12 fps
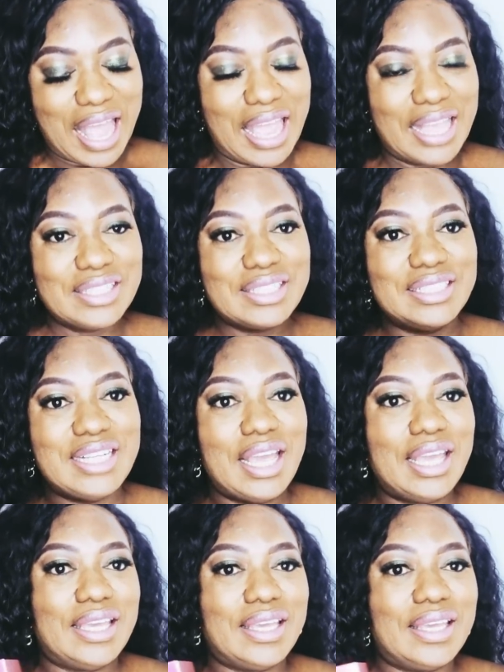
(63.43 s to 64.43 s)
And
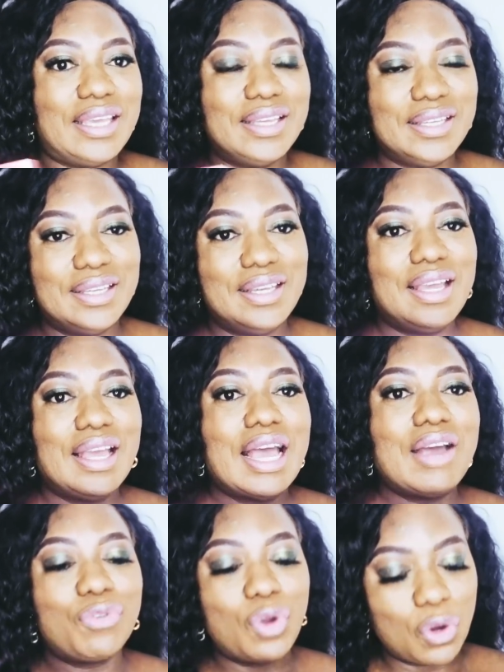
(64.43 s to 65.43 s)
today
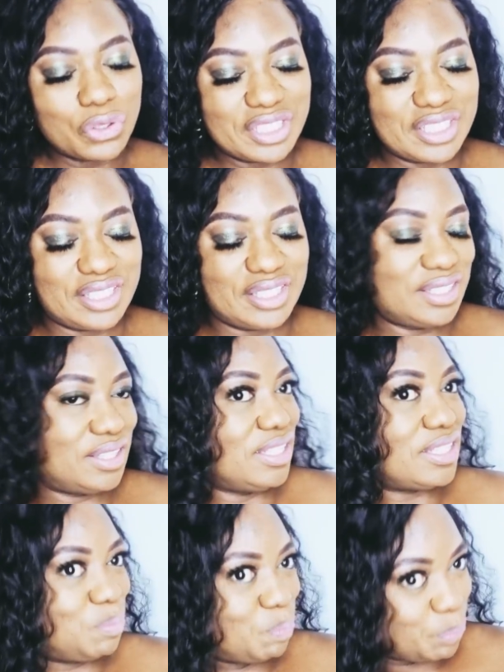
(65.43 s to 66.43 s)
I've got
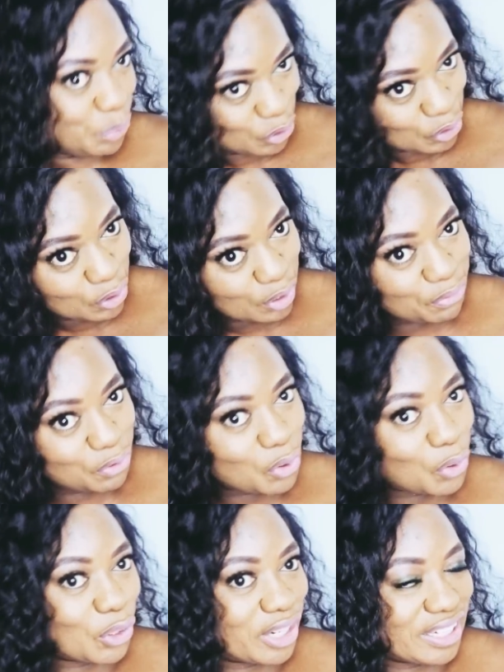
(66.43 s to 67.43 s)
this
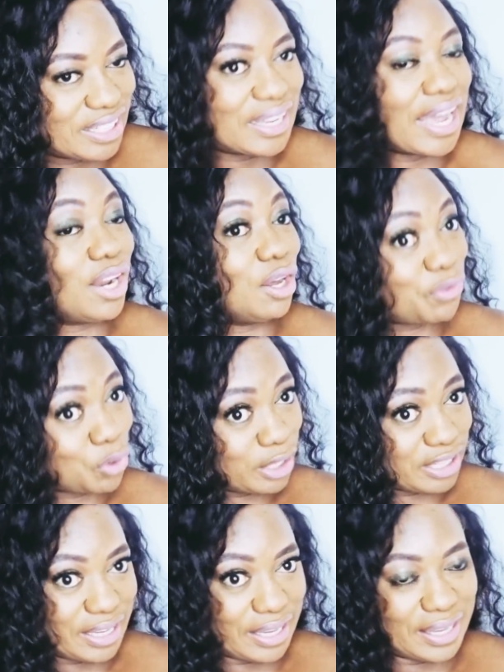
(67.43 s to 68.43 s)
beautiful coily. I love
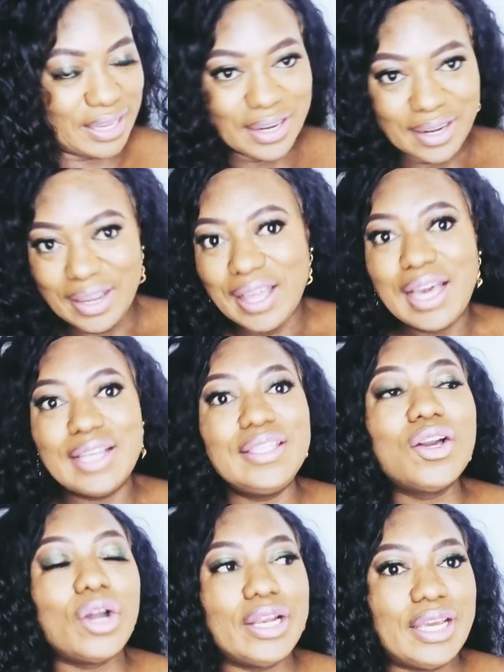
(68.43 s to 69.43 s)
coily hair. I
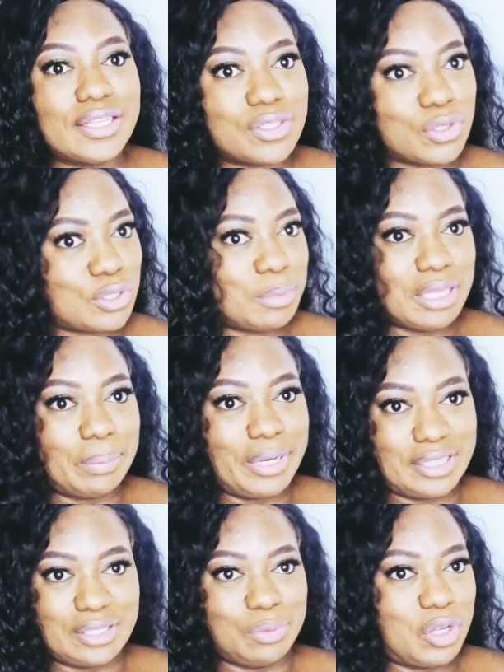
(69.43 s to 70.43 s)
think coily hair suits me the
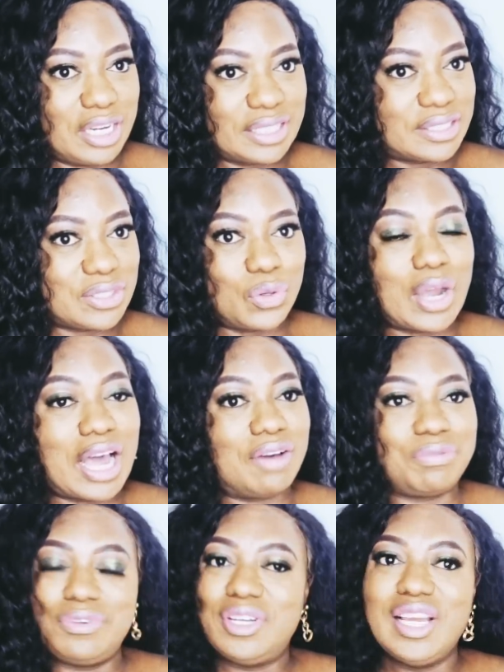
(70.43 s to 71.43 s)
best, to be honest. So I
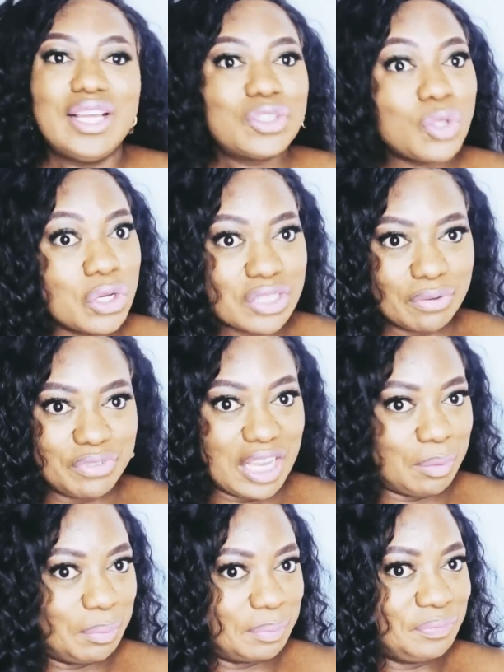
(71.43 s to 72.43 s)
have tons of
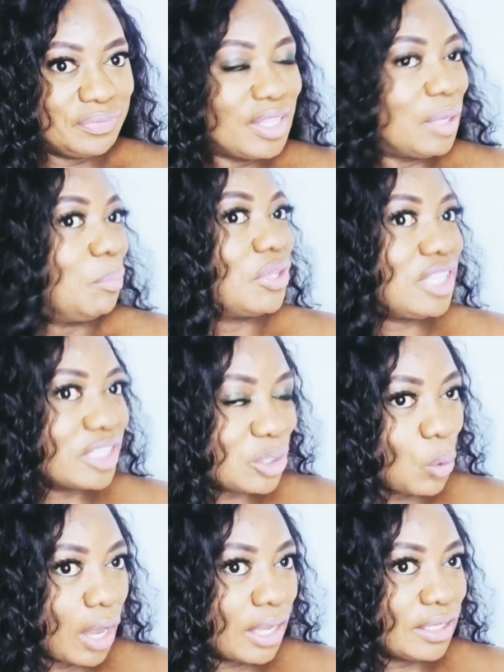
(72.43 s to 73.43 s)
them. But
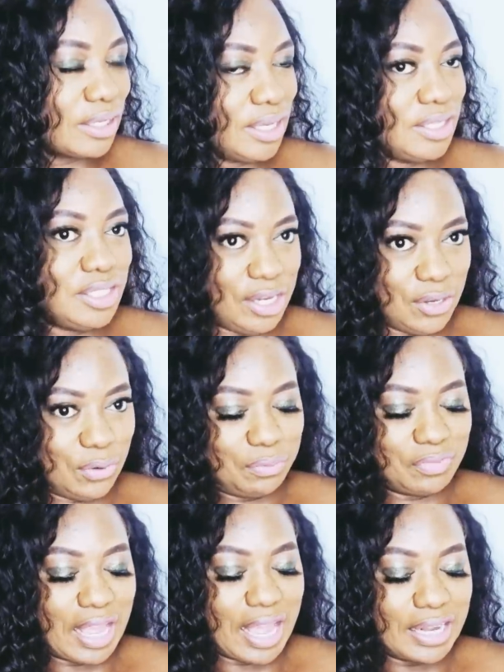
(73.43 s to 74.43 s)
this one is
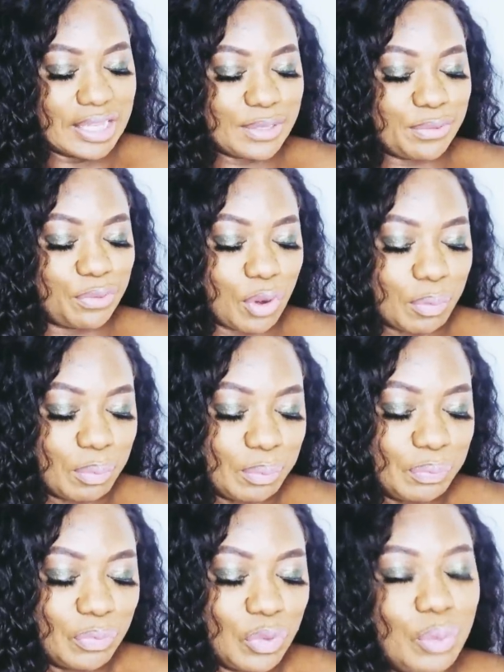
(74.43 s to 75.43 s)
new and it's
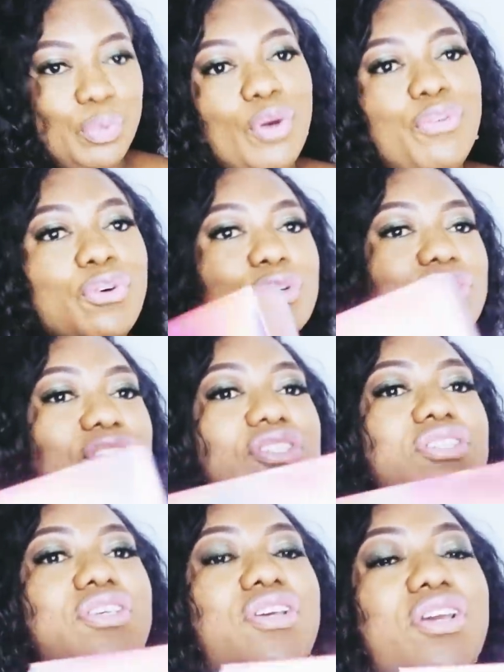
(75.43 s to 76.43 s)
from
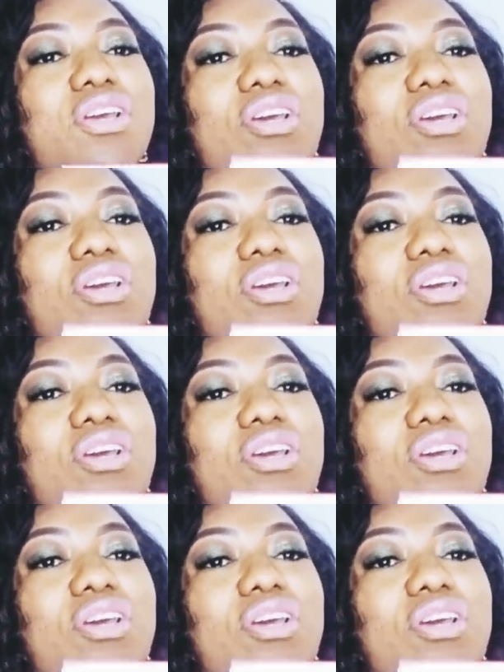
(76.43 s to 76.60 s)
Beaufox.